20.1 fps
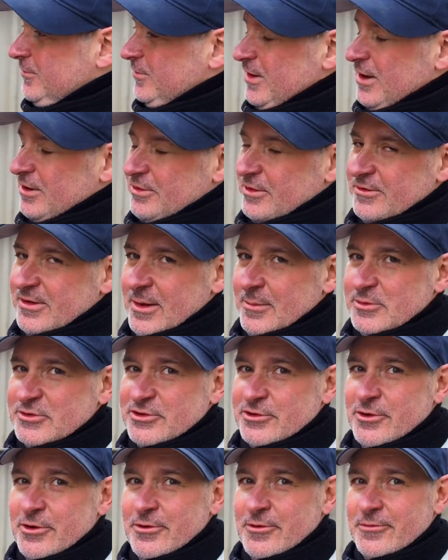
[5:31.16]
even out the
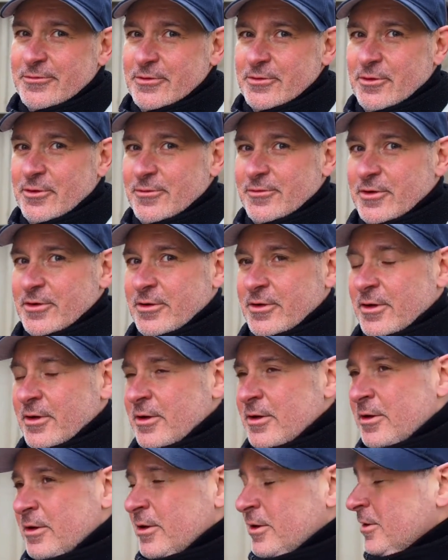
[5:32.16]
temperature over
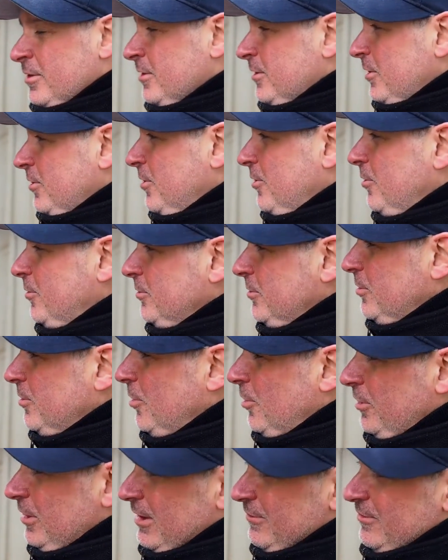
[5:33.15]
the whole,
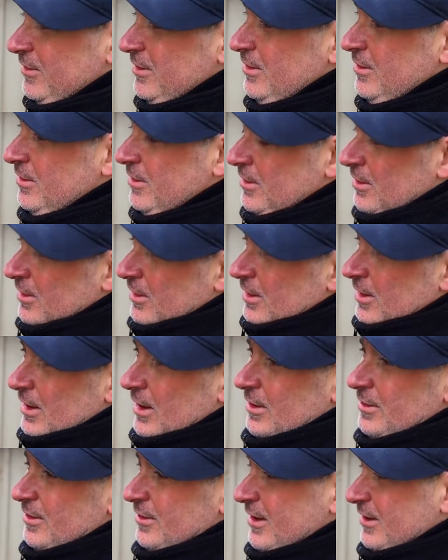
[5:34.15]
whole oven.
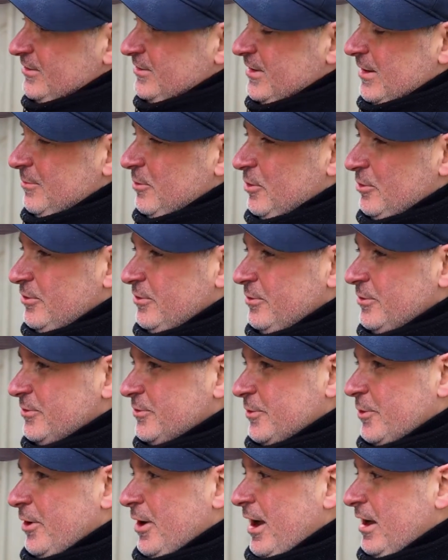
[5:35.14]
And the next step we'll do
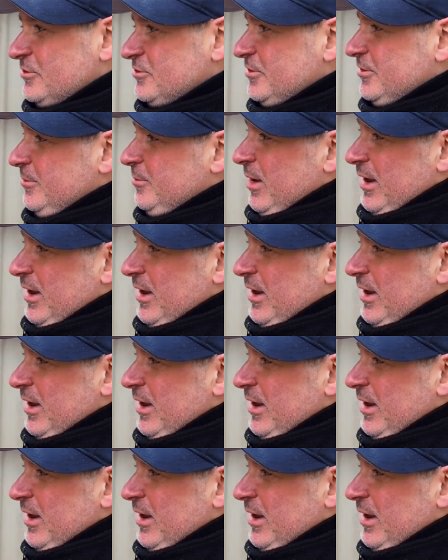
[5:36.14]
is we'll actually